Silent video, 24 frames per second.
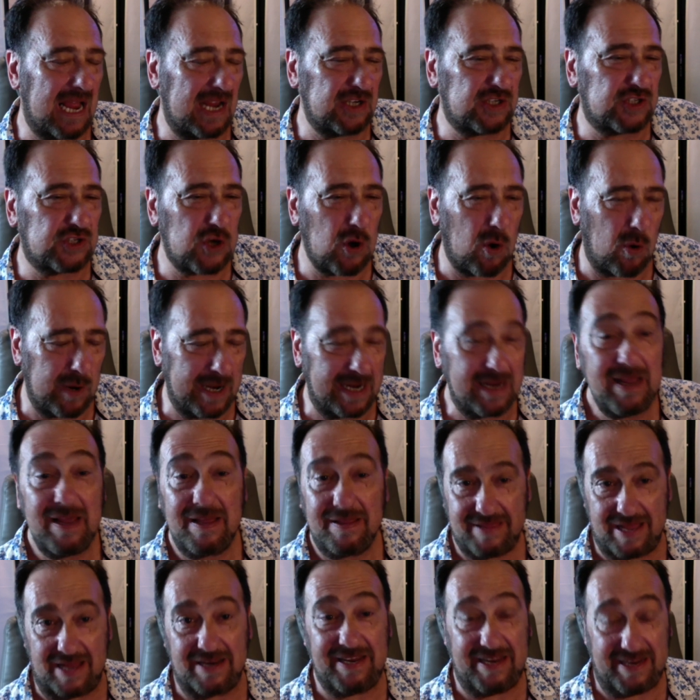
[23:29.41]
of showing
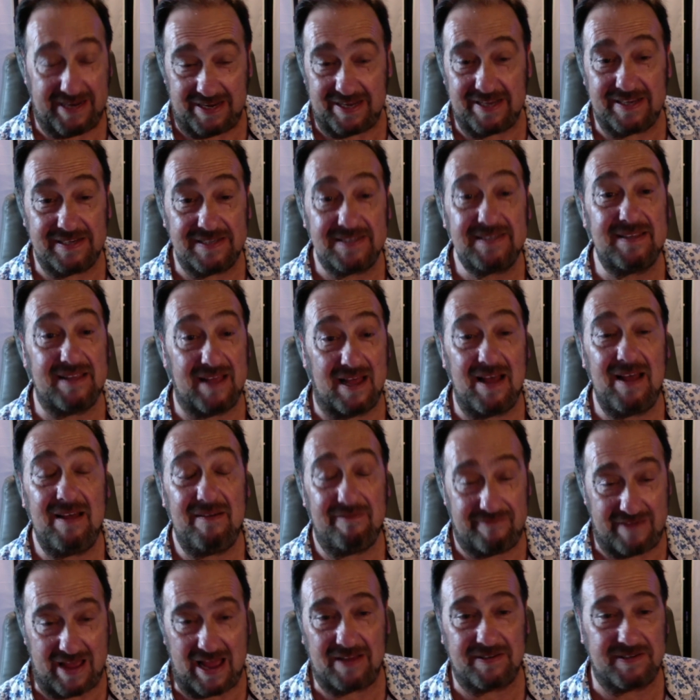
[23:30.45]
that he is the
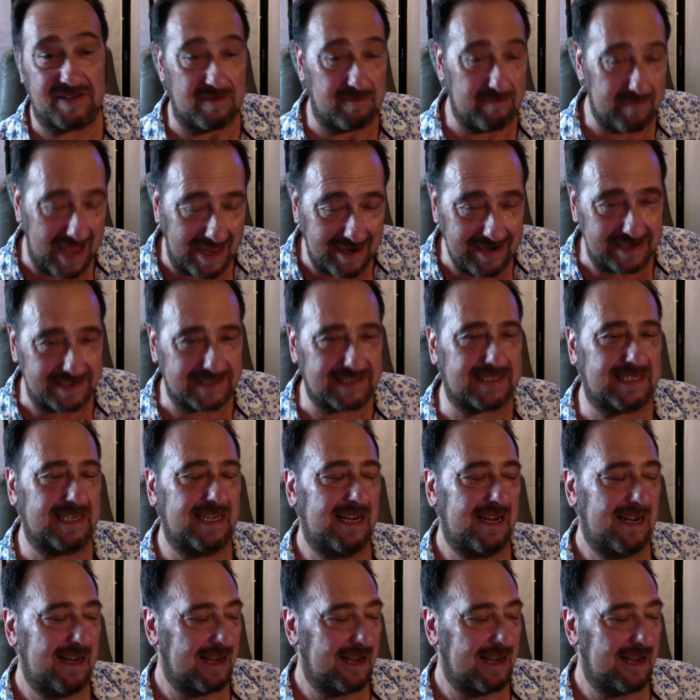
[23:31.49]
Phantom Menace.